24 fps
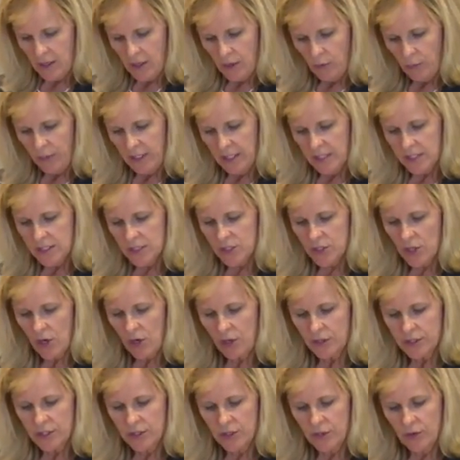We
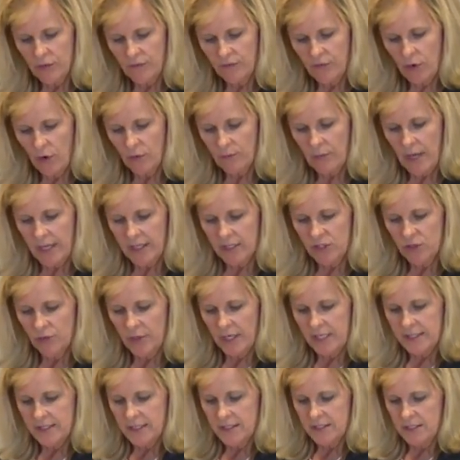installed a new phone
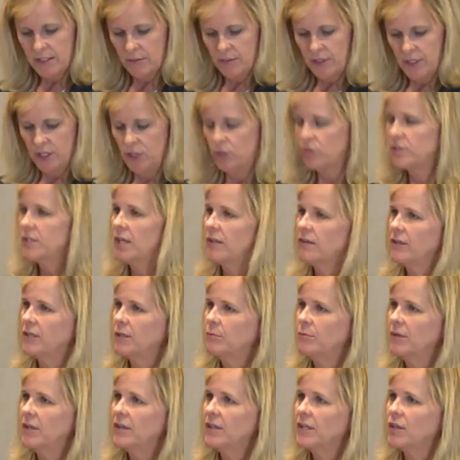monitoring system in the utility
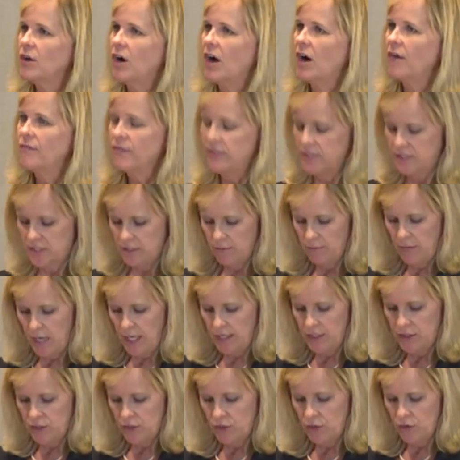billing office to
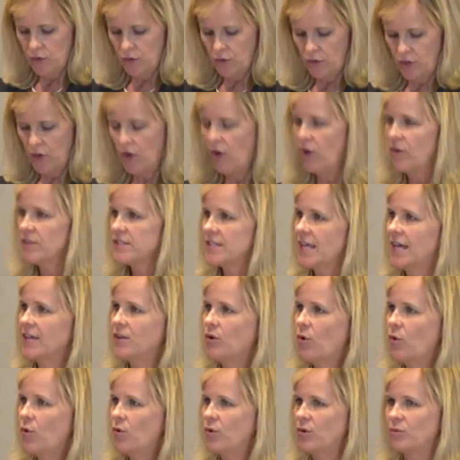monitor calls on
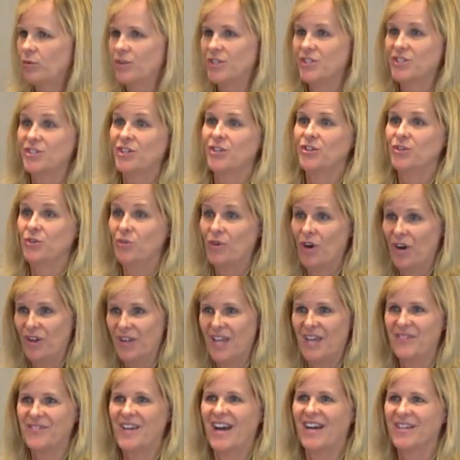hold, which you all
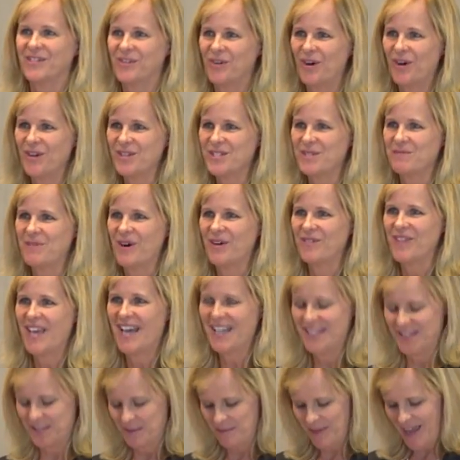have gotten calls about that
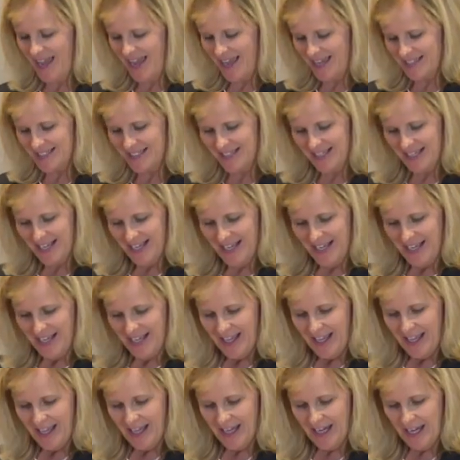in the past.
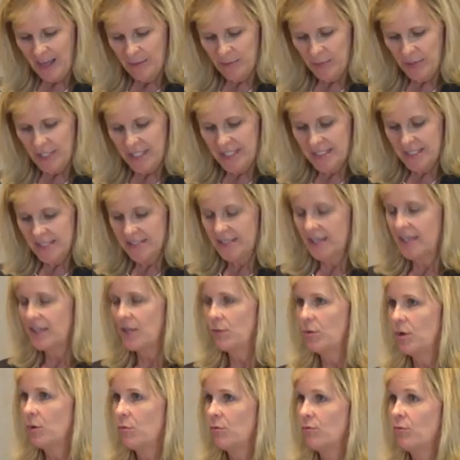And I'm pleased to say that
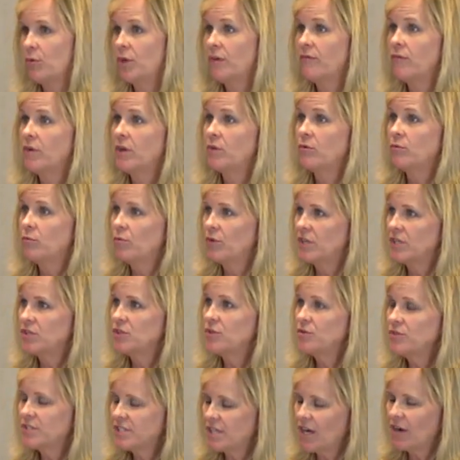we, we, we
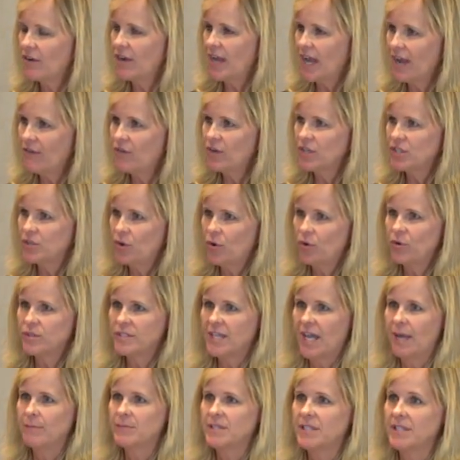reduced our average hold
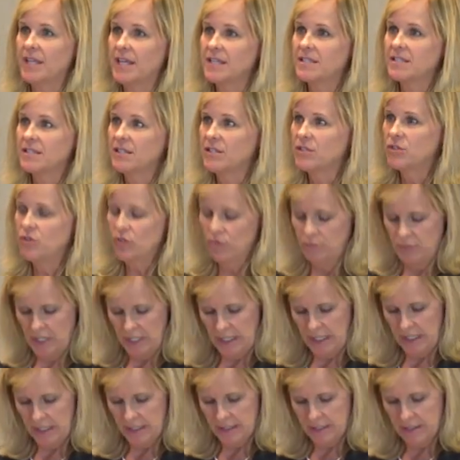time to less than two
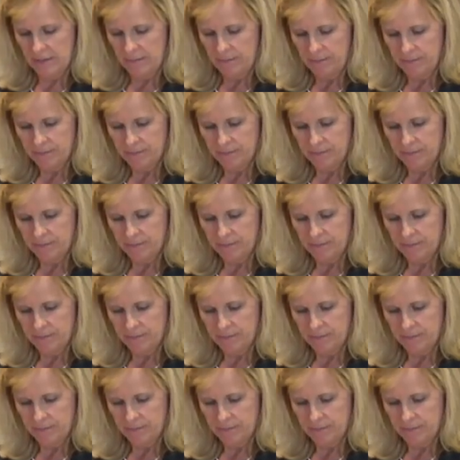minutes.